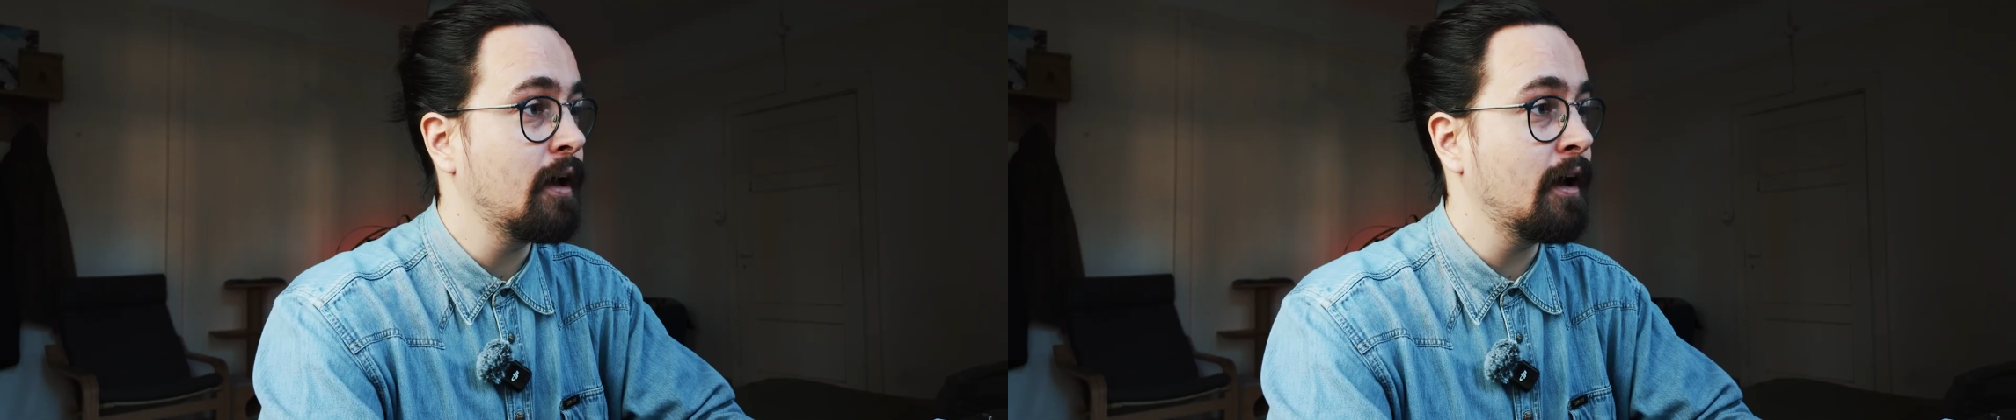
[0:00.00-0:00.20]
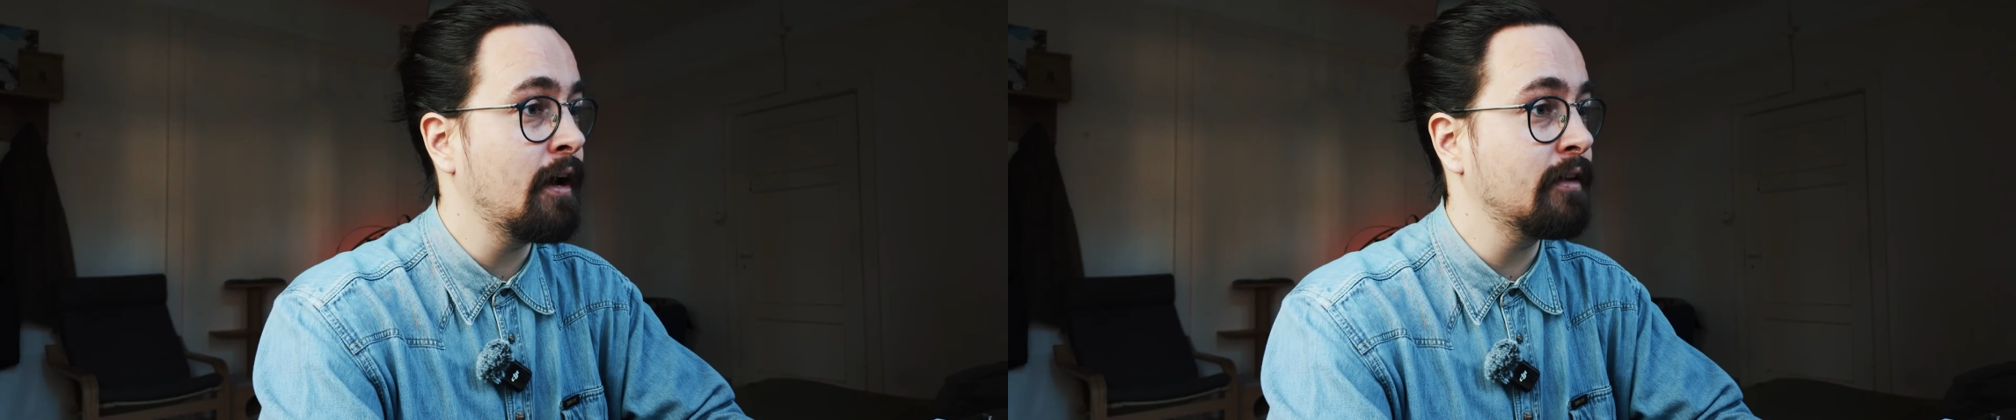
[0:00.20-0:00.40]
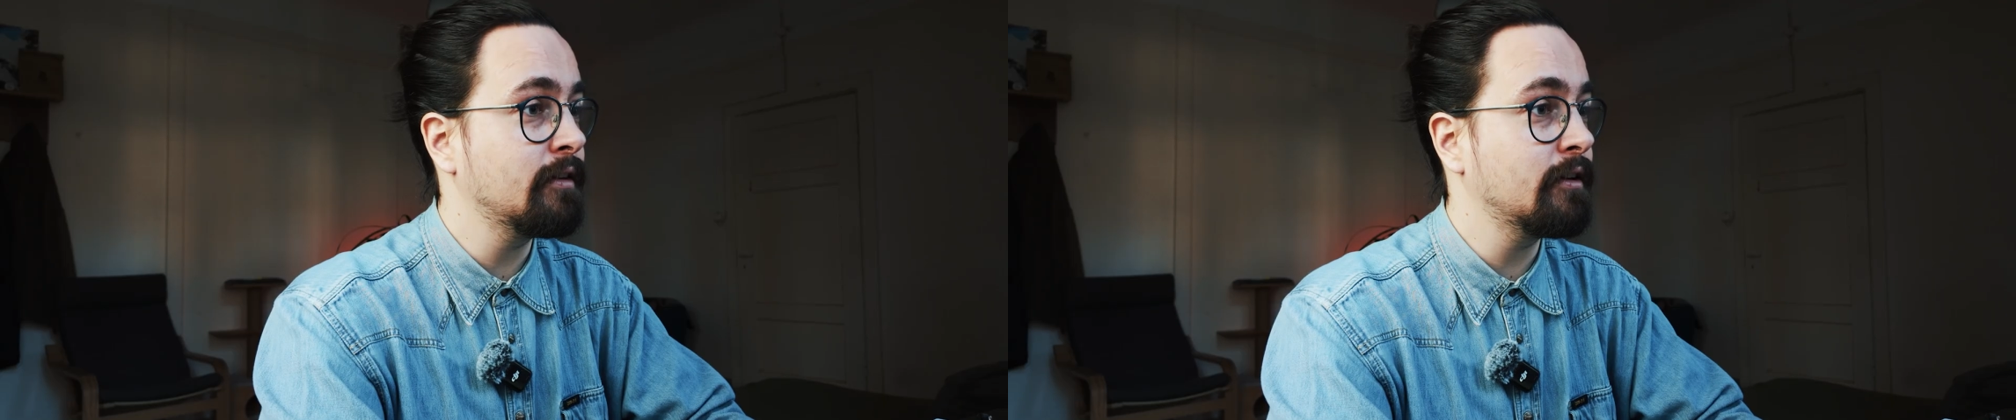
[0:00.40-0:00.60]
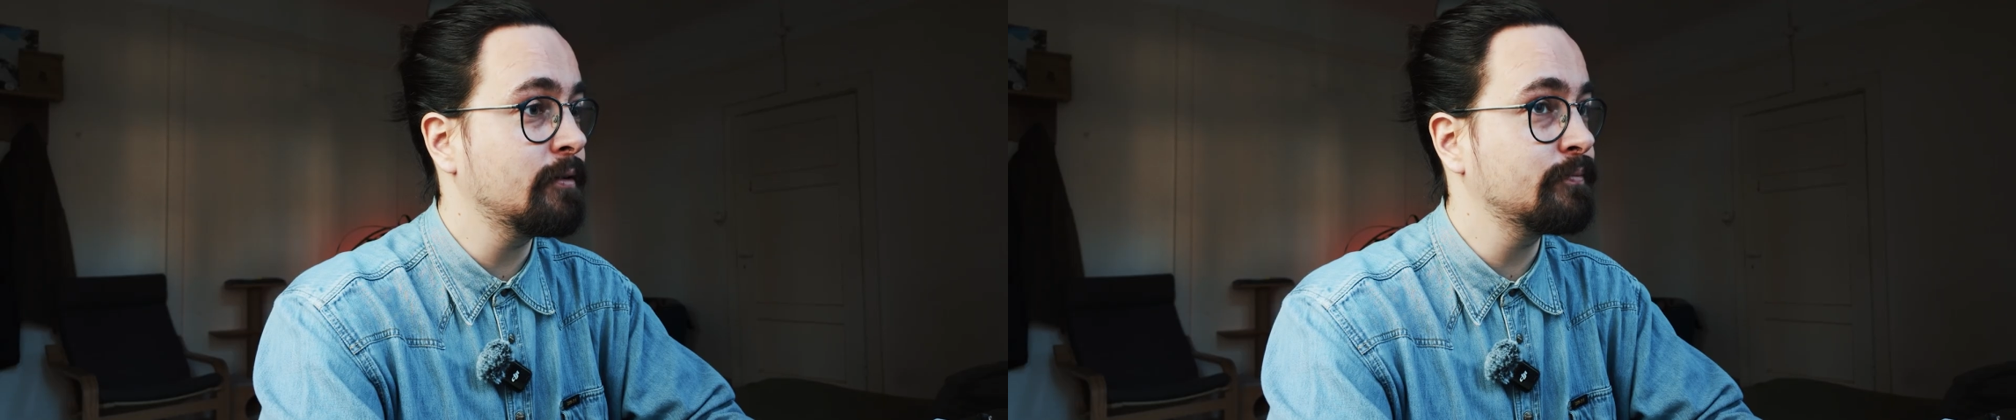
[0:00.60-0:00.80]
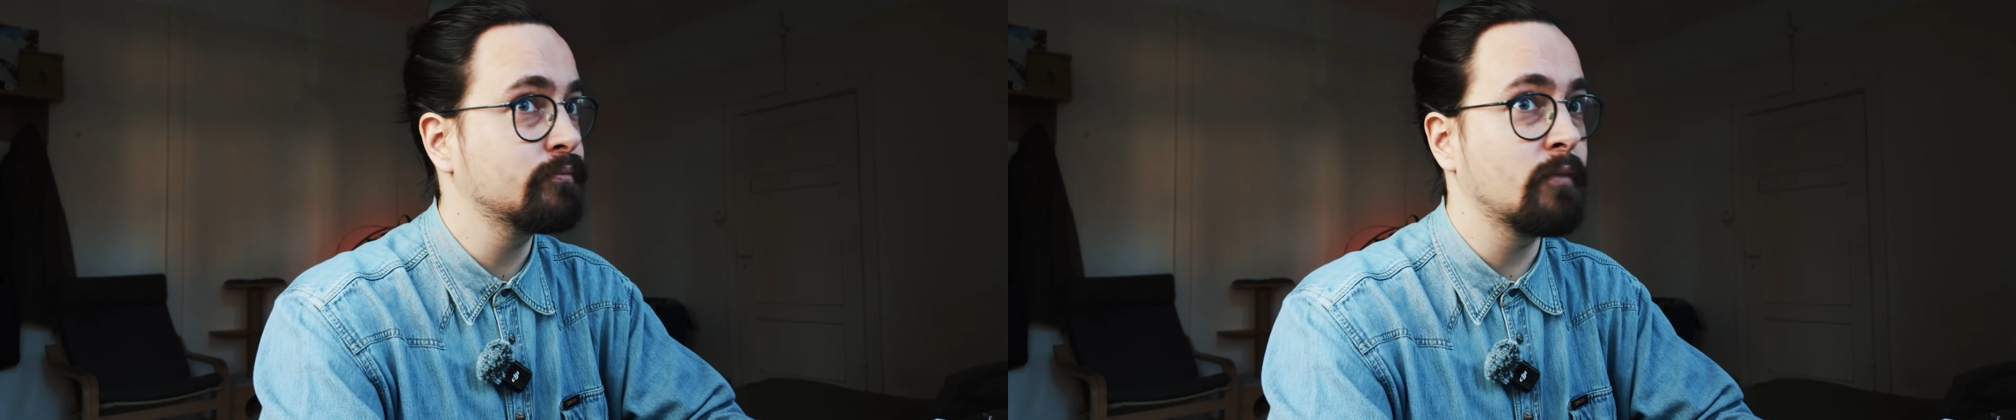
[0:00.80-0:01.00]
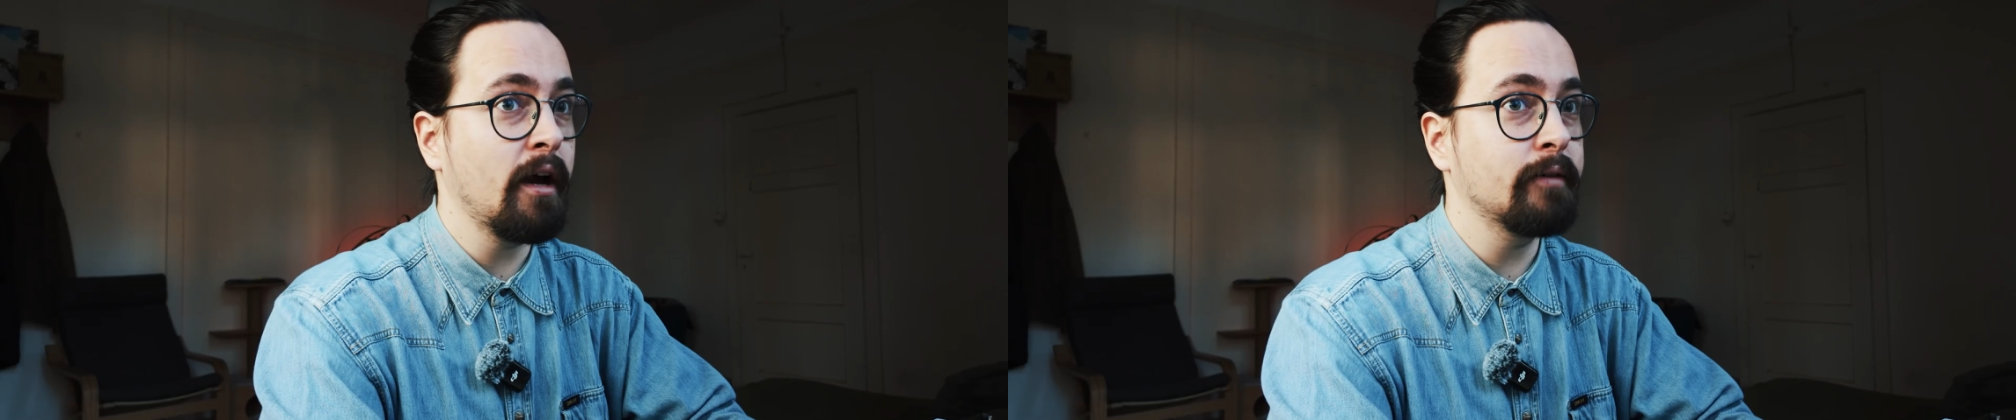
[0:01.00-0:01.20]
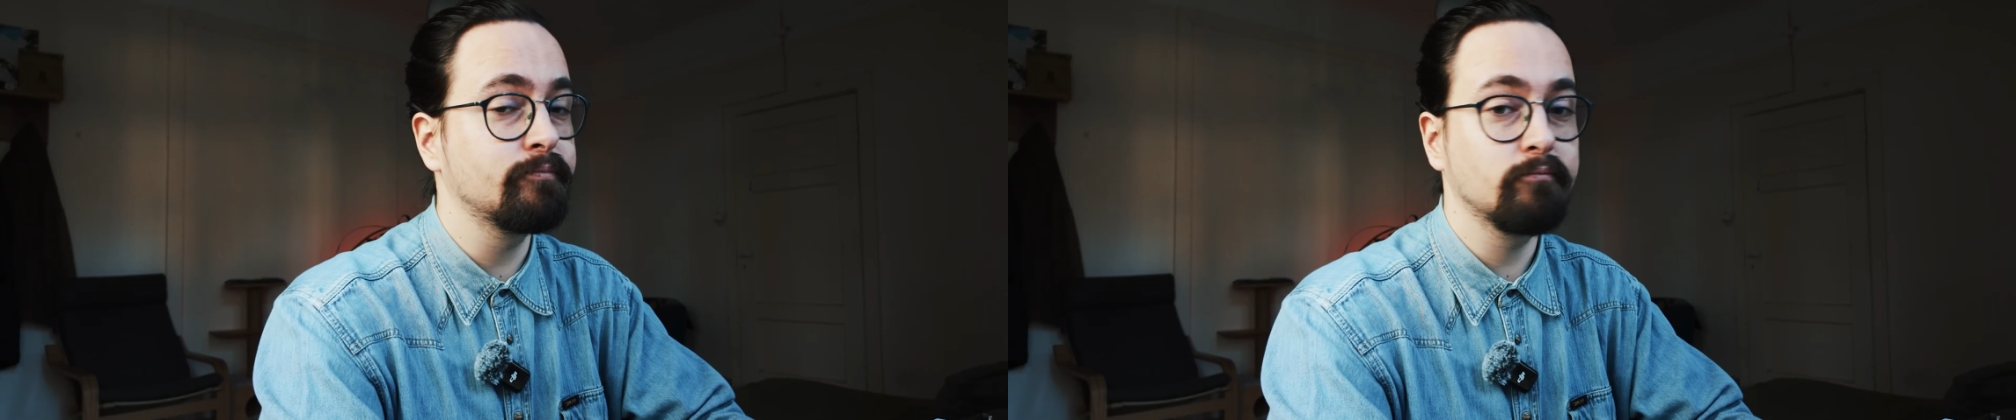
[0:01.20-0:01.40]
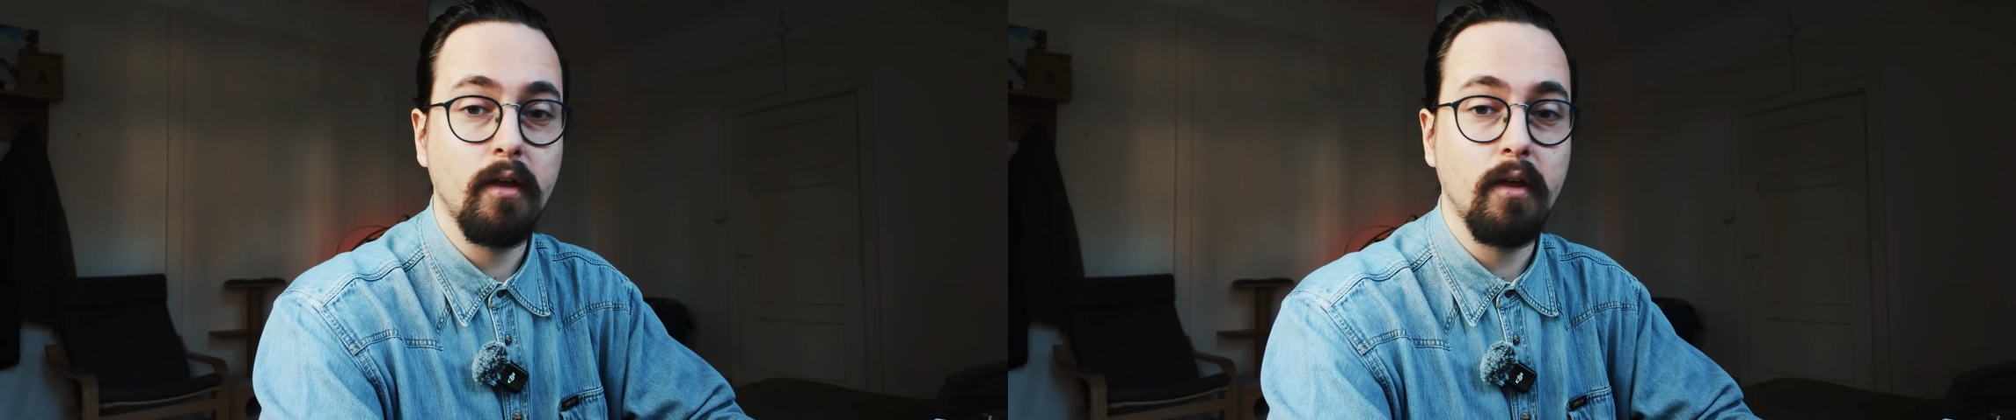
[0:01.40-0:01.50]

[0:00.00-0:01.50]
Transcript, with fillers: And uh, yeah.